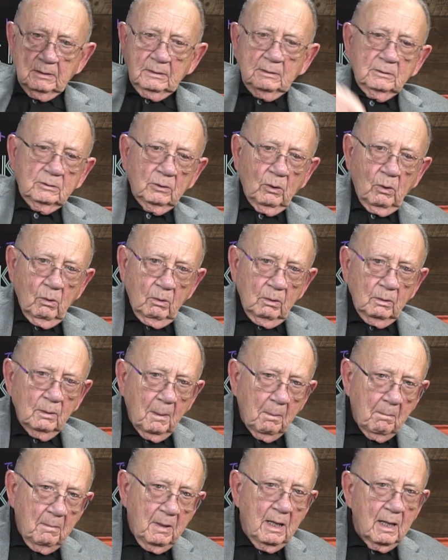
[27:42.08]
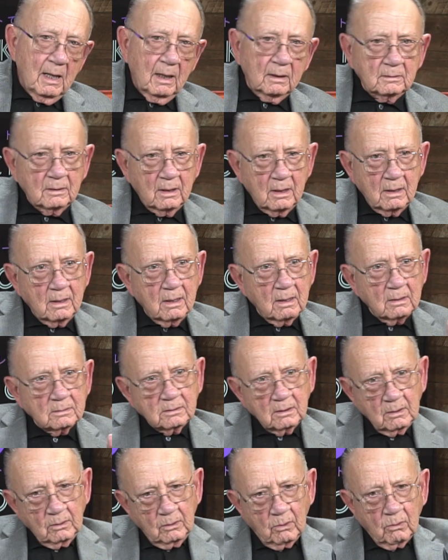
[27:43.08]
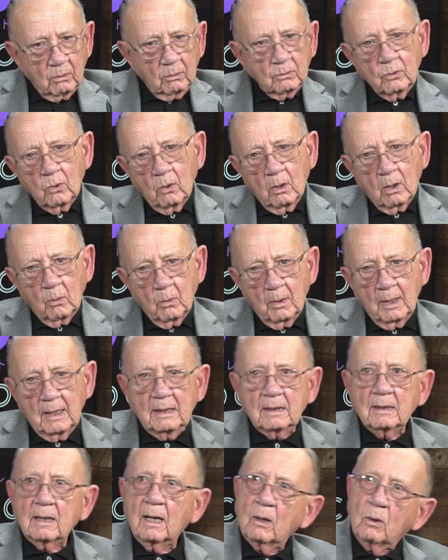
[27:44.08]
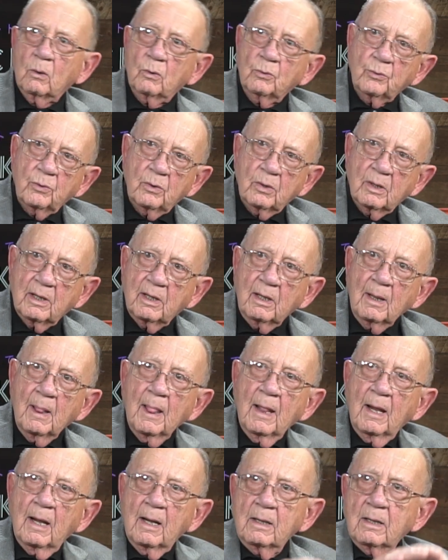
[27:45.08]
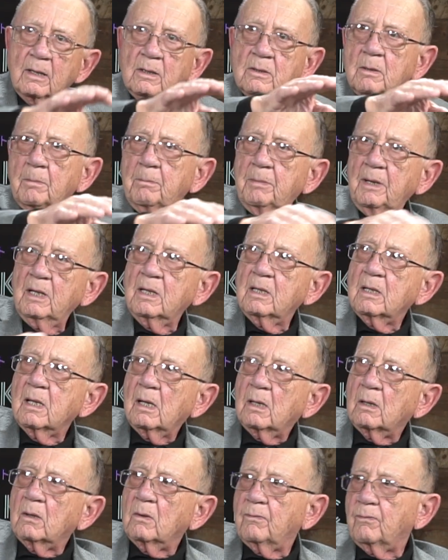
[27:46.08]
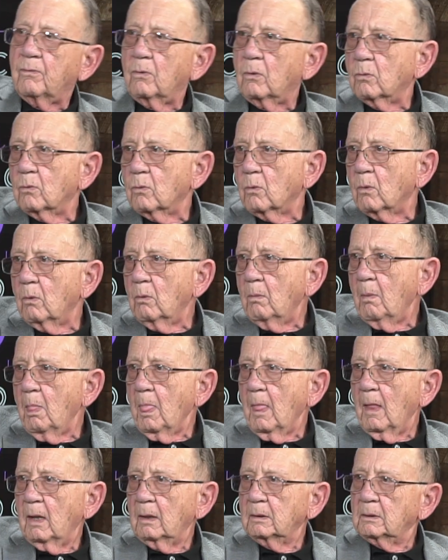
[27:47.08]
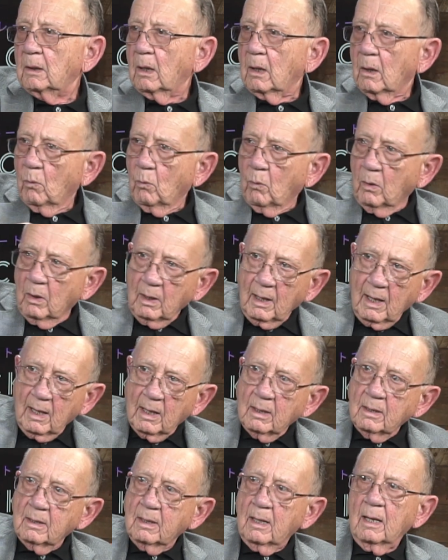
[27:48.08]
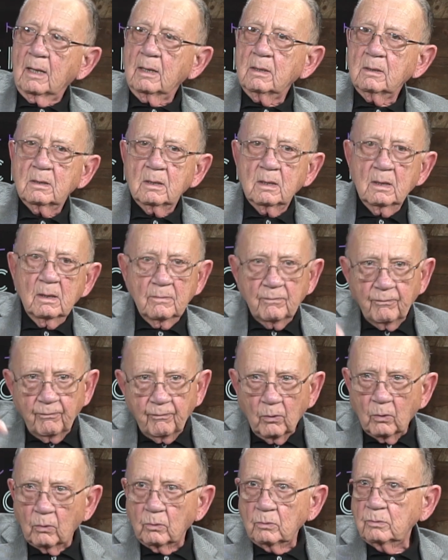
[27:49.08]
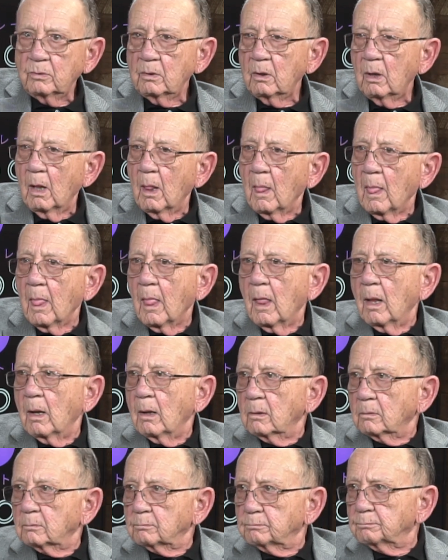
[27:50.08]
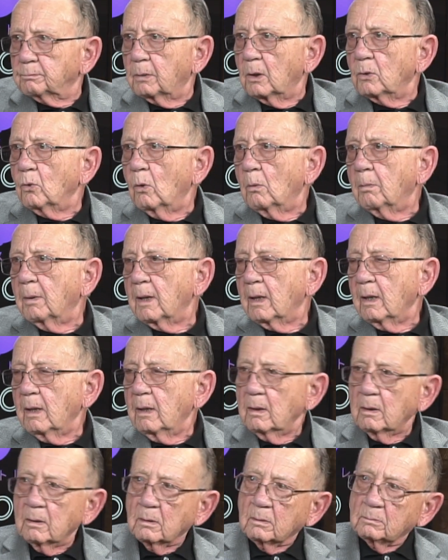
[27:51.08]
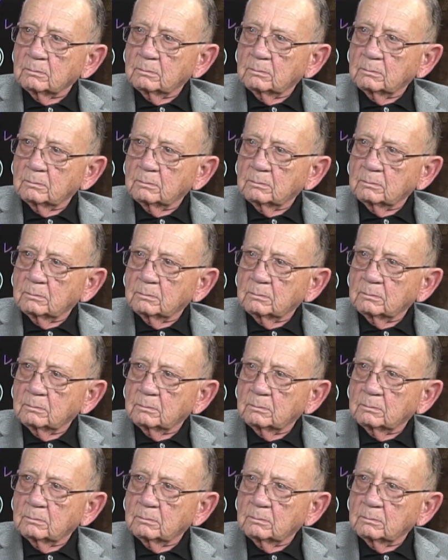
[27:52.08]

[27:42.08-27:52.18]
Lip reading: So then there's a little doorway, and I go through that, and there's a big telephone room with a lot of desks and phones, but nobody there.